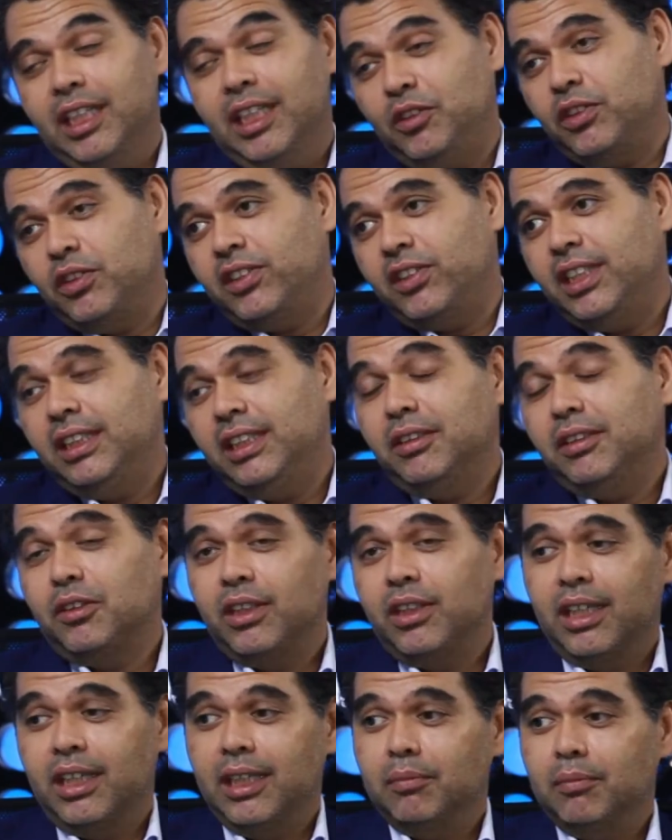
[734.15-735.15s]
Interesting.
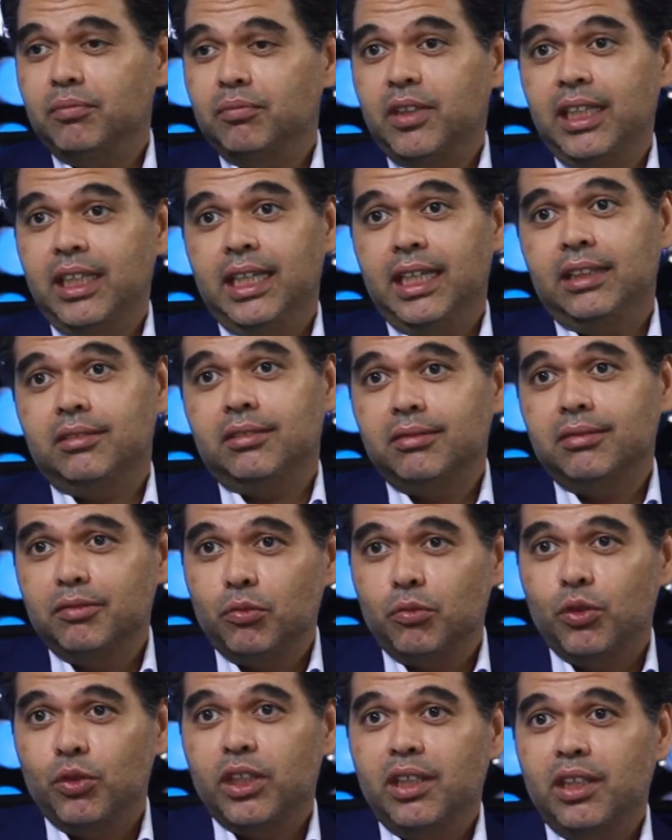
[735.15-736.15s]
Again,
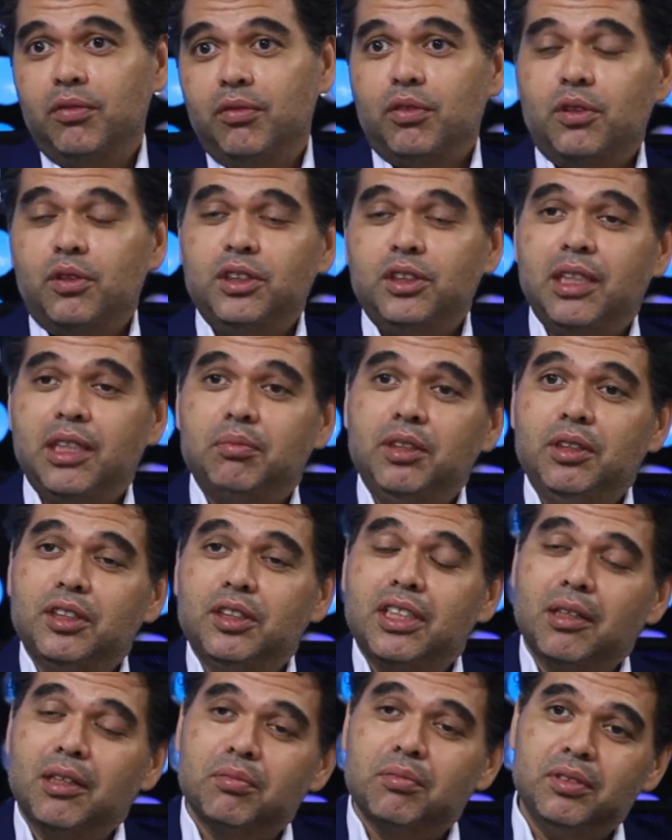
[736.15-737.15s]
working for a
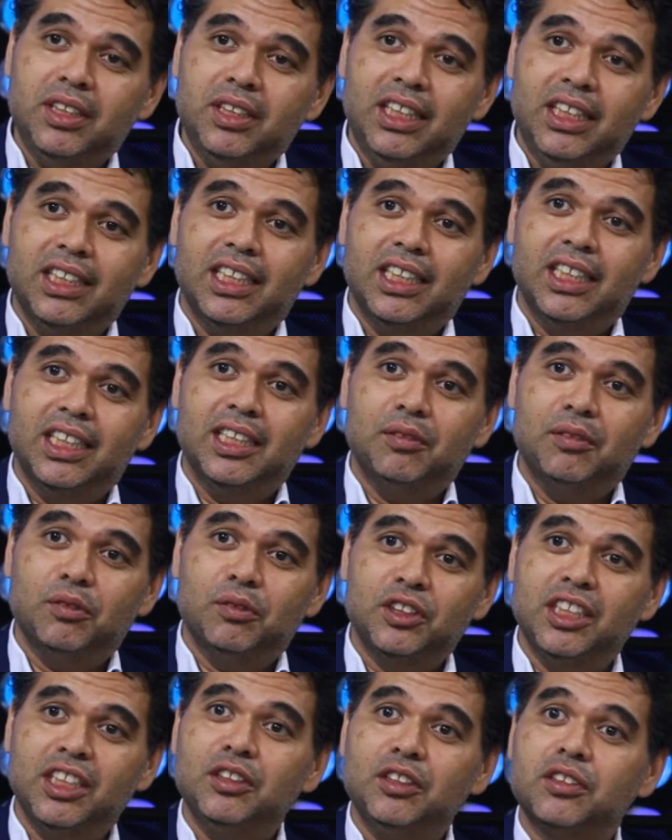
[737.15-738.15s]
Japanese company
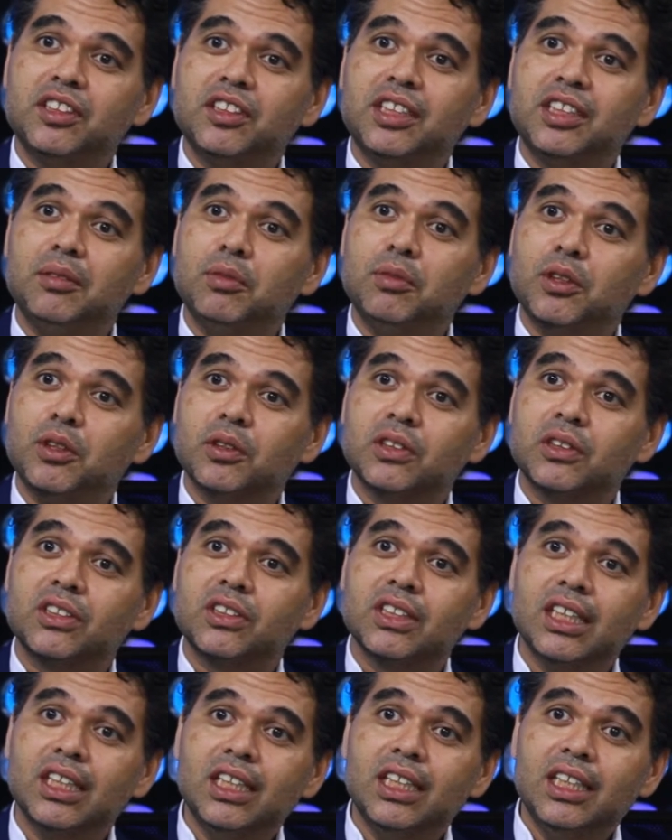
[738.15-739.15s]
was interesting
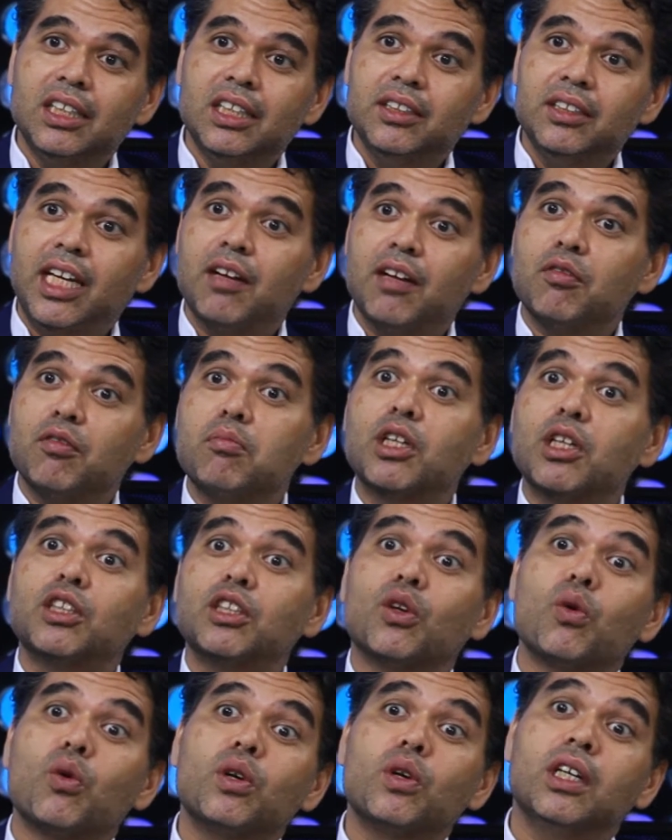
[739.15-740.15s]
because they have a
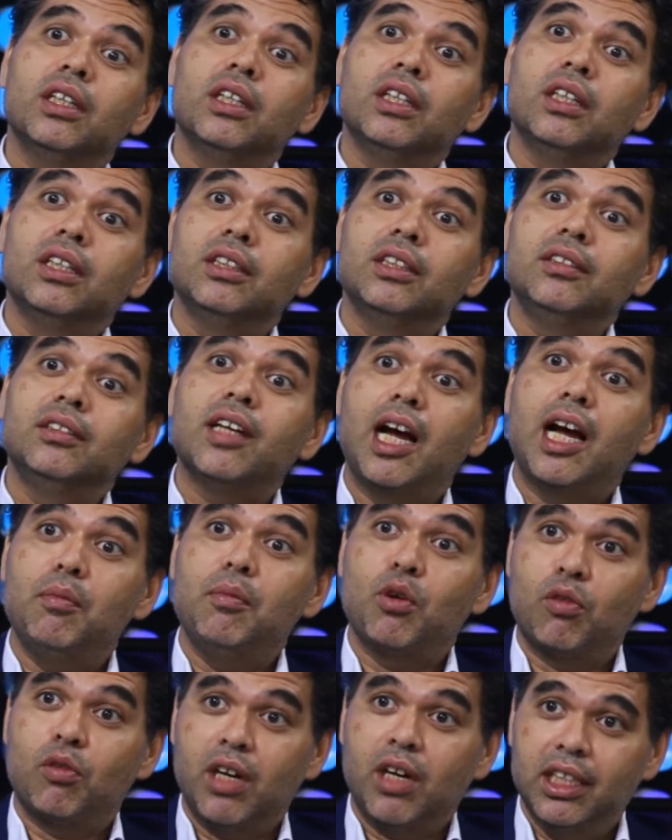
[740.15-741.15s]
much longer
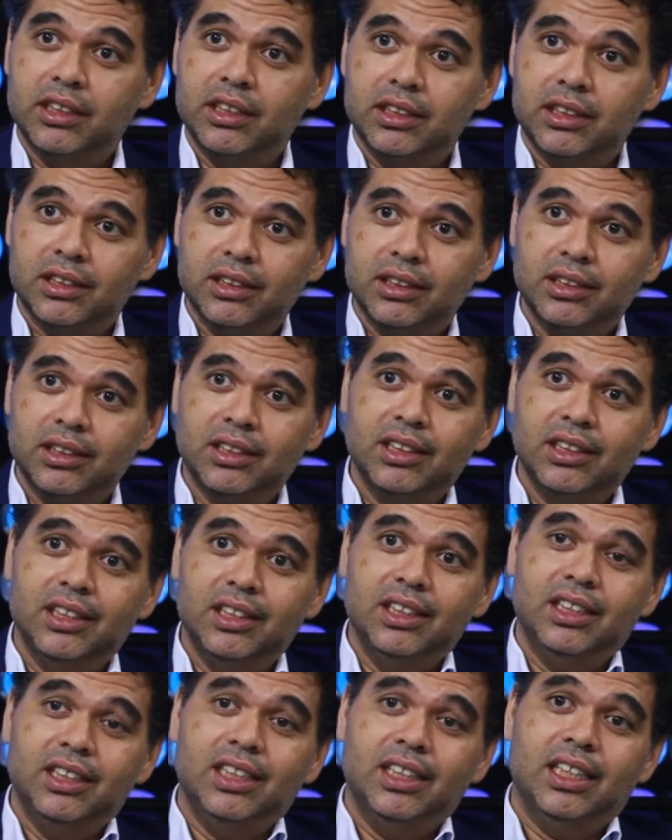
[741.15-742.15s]
time horizon.
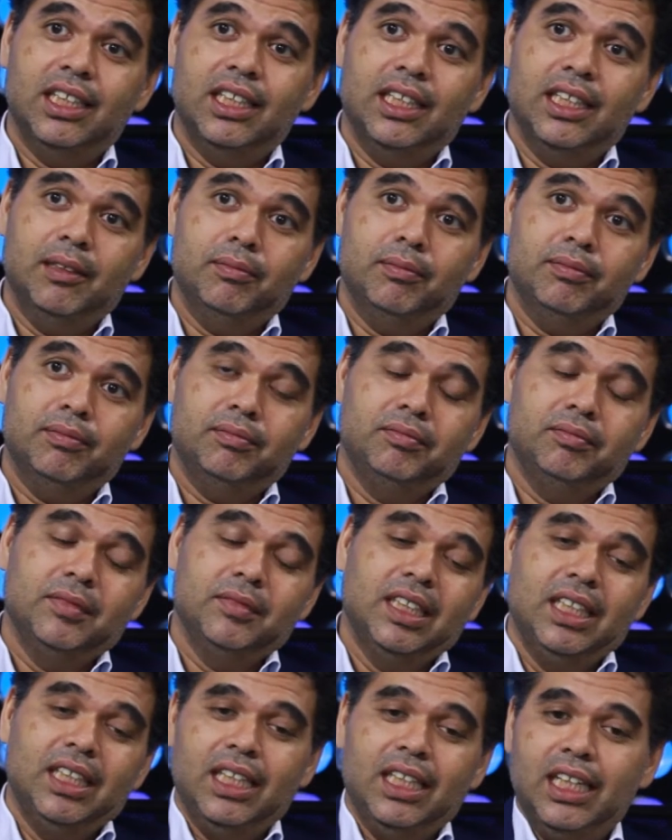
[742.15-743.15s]

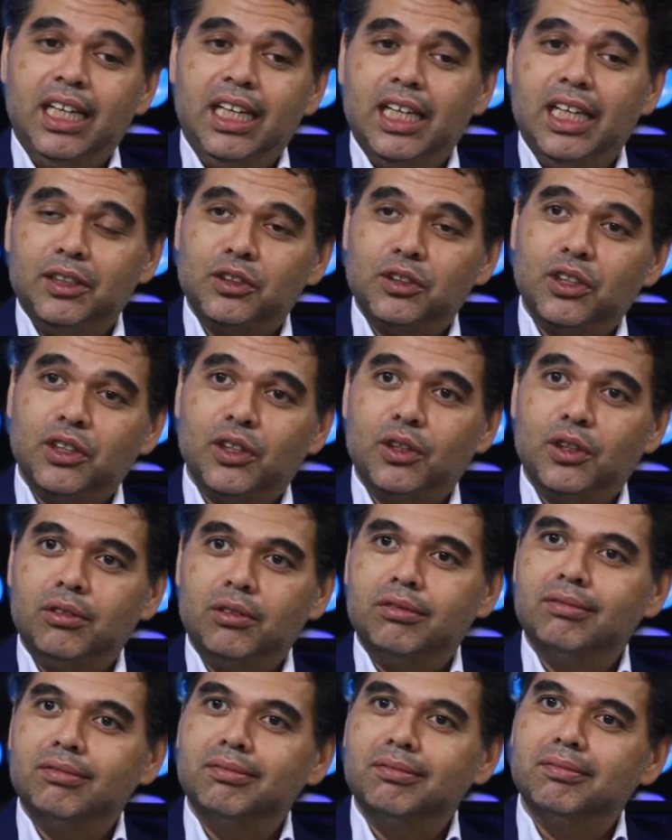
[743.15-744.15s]
And
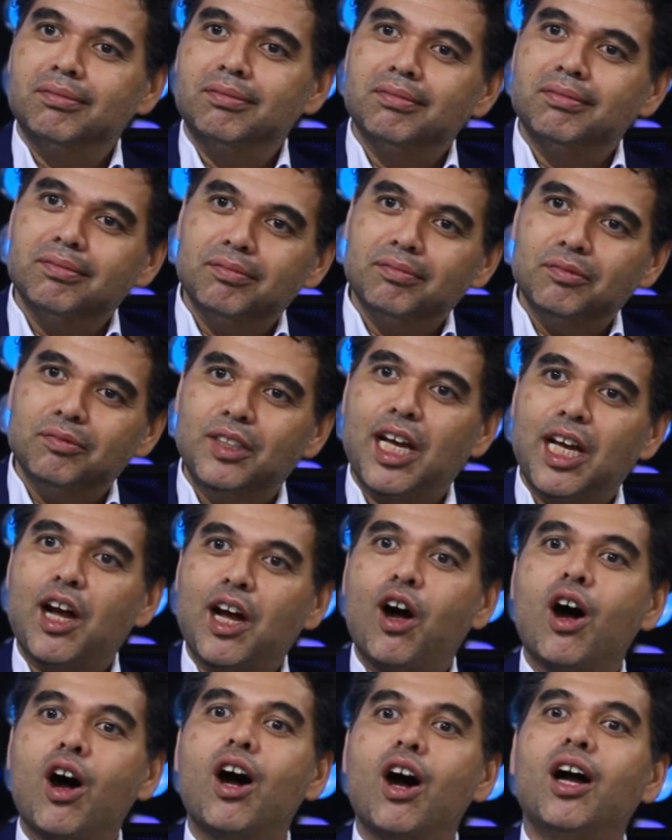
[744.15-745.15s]
so
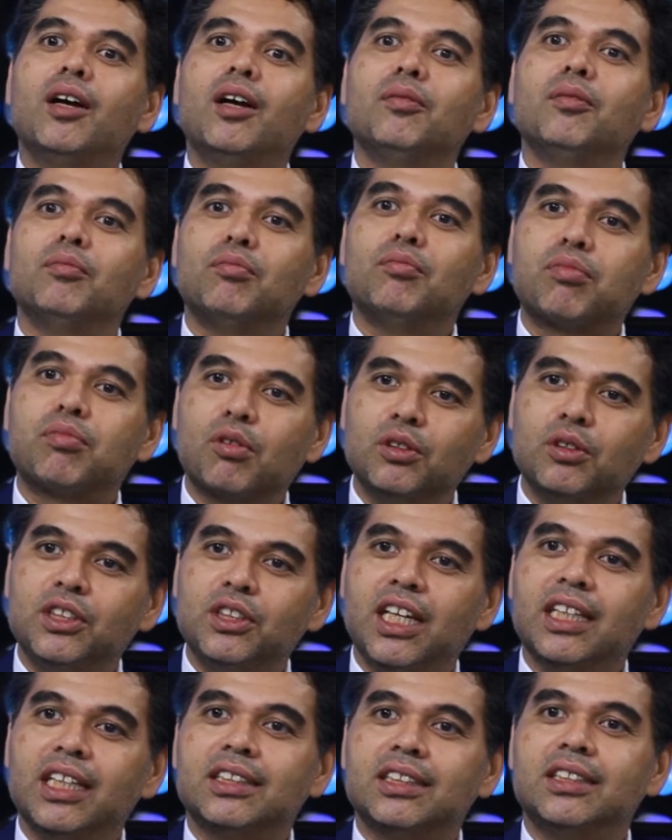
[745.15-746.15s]
there are
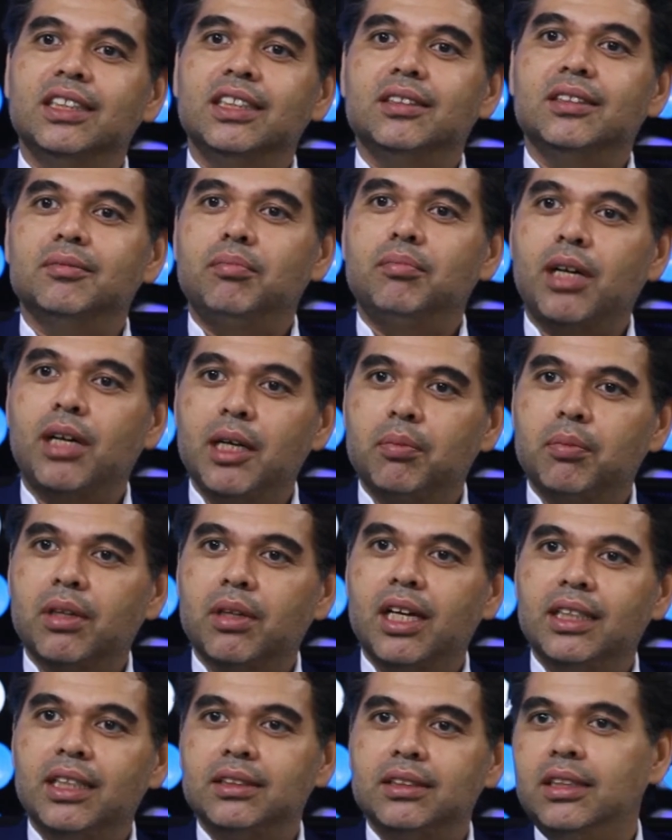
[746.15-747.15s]
projects and
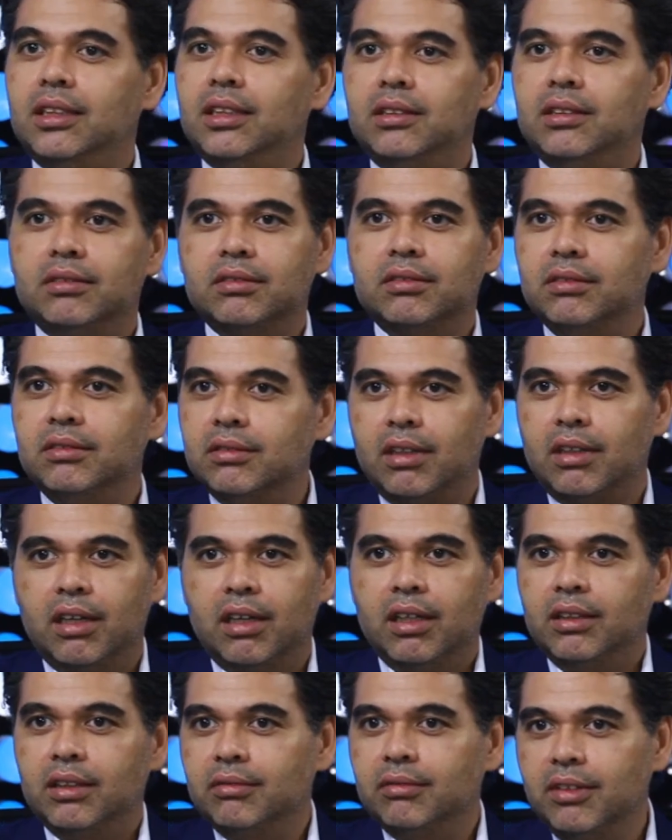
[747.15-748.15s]
pipelines that
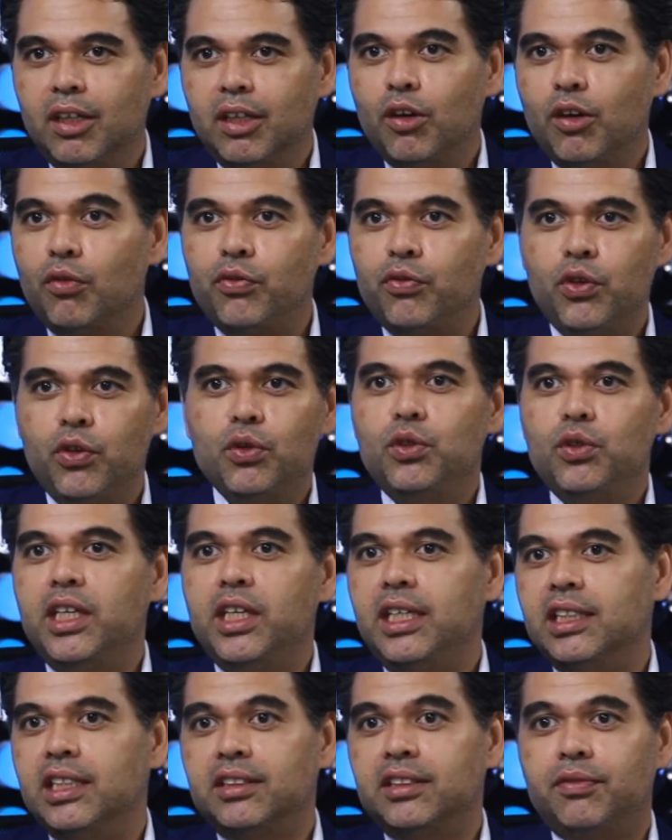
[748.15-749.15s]
are few
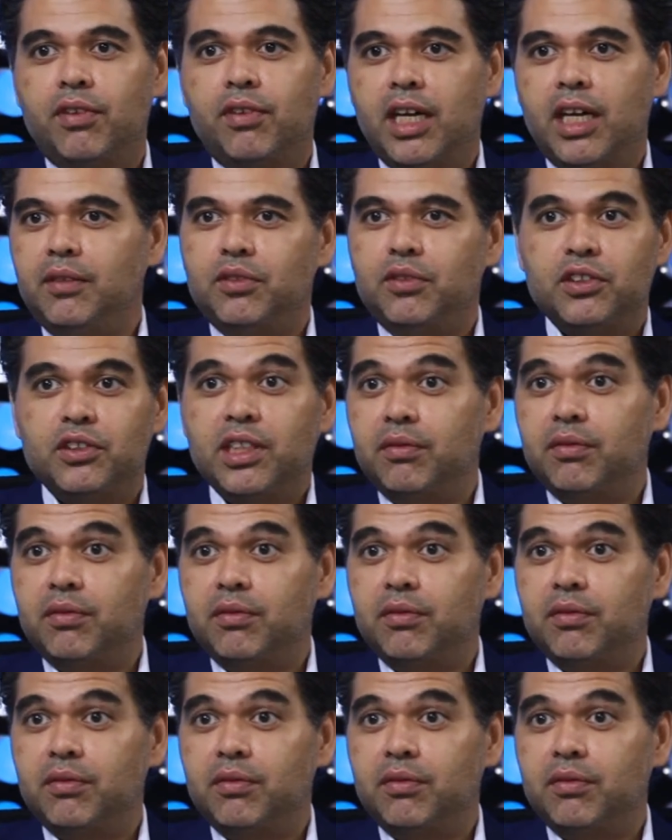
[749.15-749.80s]
years, 5 to